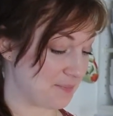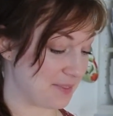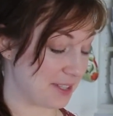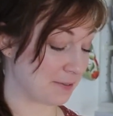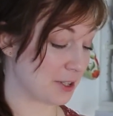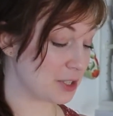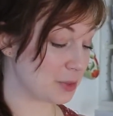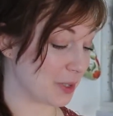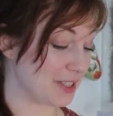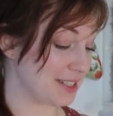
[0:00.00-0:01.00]
the first
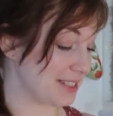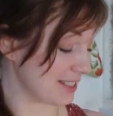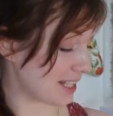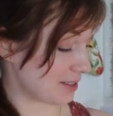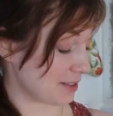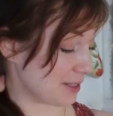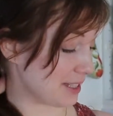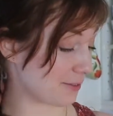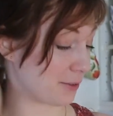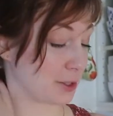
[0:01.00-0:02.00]
one
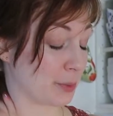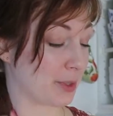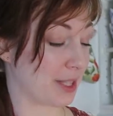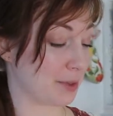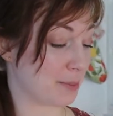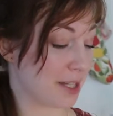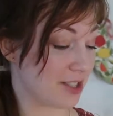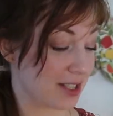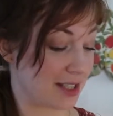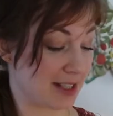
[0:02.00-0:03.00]
that was
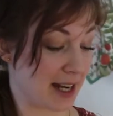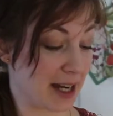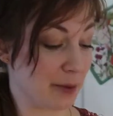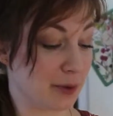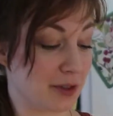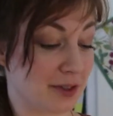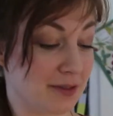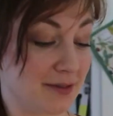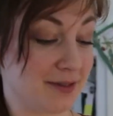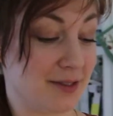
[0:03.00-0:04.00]
mentioned, I would
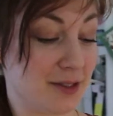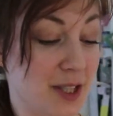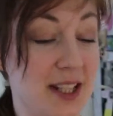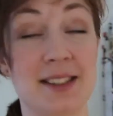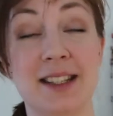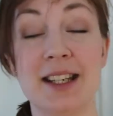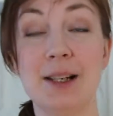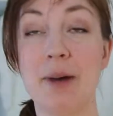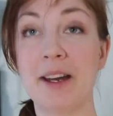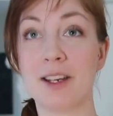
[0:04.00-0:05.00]
read as
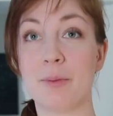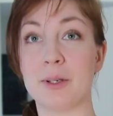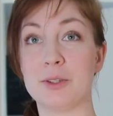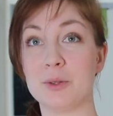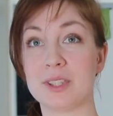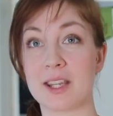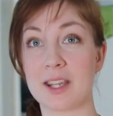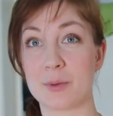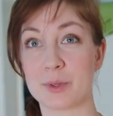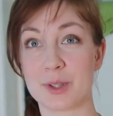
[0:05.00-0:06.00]
Gielbeck, but you said
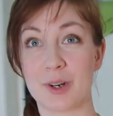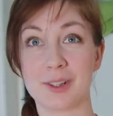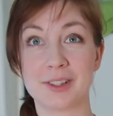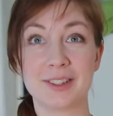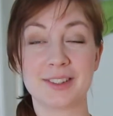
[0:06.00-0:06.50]
that it was called